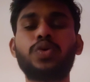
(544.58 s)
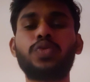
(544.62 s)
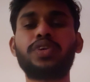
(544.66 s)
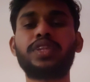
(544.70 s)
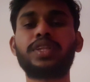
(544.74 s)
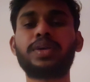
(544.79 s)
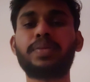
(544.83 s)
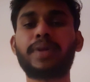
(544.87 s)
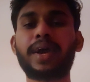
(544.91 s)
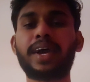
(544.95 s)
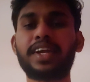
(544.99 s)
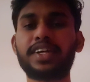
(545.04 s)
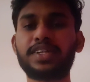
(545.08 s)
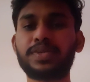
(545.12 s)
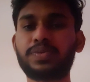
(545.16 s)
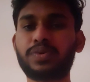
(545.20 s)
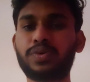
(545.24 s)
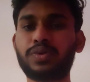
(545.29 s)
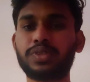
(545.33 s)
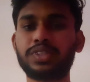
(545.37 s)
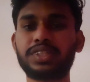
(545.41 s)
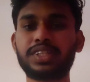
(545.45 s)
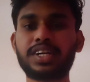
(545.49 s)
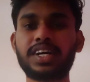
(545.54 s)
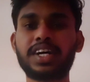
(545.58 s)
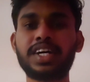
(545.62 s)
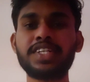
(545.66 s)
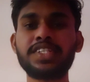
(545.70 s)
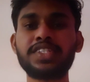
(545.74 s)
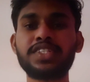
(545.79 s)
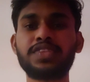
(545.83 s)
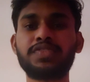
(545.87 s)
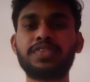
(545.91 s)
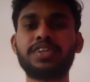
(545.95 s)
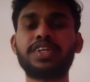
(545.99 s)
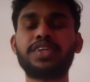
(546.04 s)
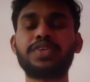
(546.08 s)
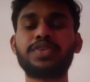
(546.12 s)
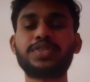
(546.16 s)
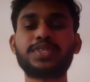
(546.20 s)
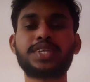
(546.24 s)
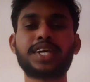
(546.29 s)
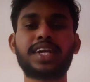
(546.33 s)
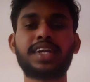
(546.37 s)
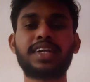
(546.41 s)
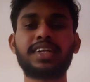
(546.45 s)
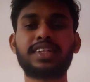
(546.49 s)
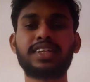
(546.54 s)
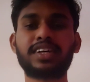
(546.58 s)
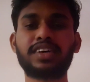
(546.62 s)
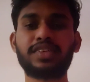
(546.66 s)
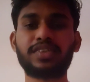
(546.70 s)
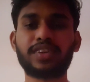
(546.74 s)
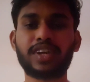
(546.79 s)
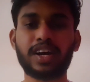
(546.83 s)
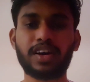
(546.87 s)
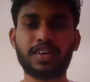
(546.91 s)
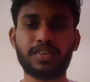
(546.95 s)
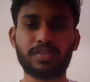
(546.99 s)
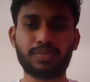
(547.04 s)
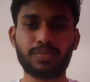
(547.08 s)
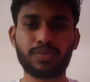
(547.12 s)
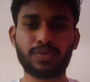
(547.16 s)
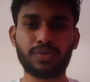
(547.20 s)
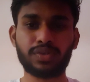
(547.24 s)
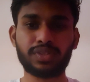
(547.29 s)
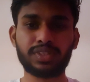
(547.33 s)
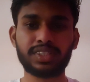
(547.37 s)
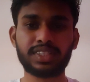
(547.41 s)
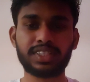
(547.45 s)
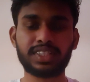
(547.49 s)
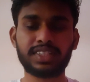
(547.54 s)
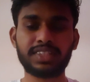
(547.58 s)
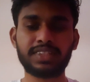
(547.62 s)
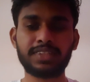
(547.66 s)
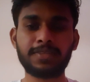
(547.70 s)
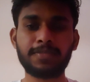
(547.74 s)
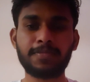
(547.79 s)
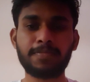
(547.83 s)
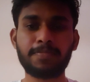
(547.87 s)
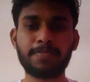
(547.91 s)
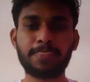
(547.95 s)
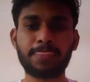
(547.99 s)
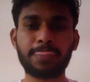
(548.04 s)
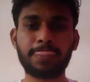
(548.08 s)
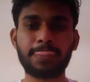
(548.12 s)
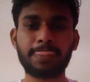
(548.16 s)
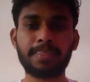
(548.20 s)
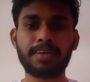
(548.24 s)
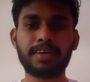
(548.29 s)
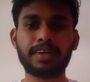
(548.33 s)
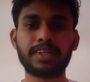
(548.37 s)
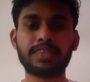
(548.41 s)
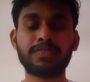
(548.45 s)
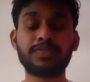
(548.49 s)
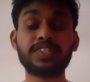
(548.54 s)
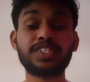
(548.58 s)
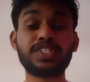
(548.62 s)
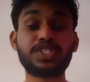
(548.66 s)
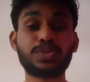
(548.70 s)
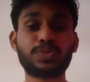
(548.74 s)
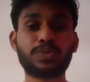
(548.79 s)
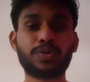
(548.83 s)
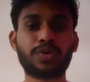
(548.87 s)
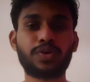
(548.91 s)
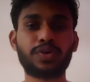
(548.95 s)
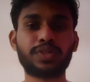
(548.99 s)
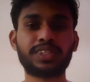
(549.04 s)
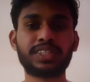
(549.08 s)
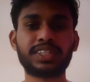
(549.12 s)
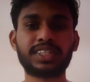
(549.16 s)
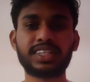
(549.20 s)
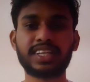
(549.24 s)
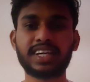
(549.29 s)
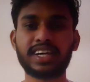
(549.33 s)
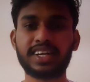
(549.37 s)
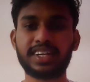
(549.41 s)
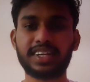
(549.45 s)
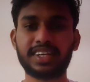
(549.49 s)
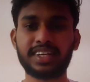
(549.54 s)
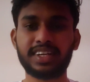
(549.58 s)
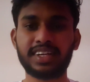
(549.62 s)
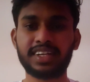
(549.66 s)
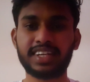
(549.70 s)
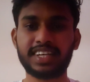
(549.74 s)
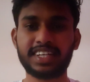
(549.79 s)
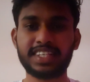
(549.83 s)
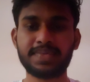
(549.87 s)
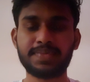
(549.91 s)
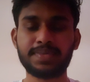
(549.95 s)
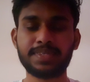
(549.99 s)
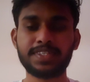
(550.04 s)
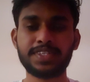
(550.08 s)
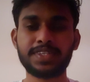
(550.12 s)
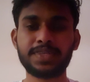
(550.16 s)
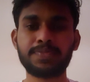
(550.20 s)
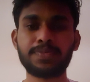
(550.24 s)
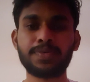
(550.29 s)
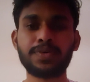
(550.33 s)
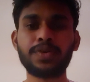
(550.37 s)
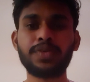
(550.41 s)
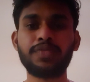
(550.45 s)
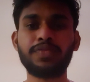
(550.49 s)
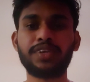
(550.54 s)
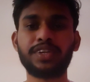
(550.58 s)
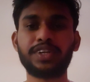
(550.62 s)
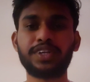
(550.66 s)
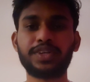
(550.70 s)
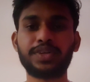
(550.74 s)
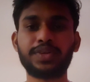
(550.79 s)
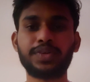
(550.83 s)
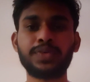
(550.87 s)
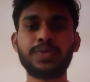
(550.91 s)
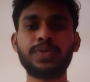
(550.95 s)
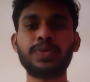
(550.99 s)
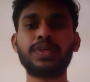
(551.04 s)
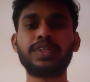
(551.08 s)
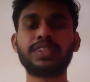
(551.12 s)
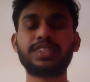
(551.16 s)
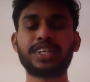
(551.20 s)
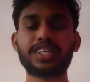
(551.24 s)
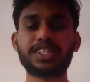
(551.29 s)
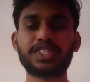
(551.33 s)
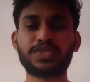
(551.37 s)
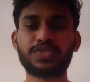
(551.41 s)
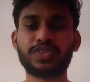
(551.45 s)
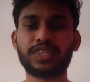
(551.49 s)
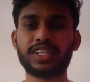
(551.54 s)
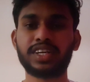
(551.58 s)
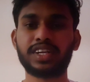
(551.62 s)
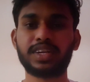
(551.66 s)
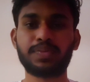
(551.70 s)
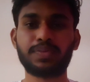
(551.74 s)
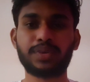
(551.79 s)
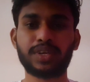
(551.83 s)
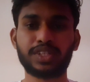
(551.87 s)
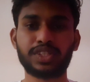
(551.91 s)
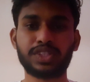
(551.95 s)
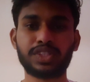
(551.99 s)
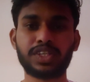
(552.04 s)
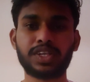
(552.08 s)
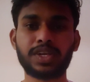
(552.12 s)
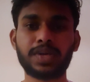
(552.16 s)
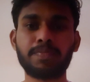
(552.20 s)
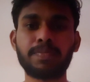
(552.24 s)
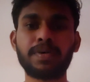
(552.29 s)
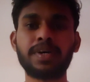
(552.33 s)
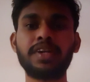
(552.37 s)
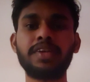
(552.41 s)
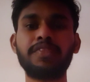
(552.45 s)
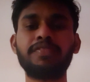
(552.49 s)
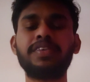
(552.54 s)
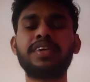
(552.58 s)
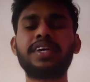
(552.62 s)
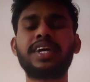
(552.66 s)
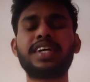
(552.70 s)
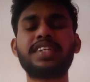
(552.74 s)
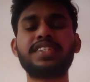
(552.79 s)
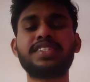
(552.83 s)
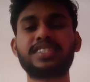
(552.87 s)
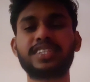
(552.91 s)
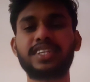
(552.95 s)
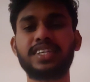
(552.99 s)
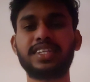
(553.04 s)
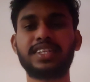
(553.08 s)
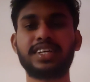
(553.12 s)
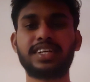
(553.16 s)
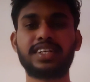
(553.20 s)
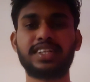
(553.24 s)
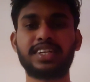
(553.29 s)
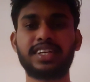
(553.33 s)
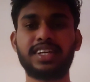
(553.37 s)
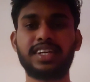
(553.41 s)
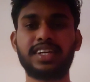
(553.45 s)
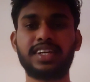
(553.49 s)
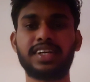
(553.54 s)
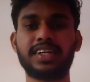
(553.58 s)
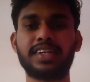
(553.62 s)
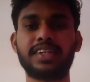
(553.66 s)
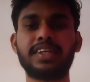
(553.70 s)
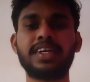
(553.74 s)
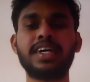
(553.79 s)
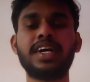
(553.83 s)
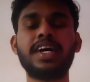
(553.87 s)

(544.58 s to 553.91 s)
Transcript: with the manage project cost. We need to select our project, and which project they are incurring expense report. We need to search with the project number. We can see that here,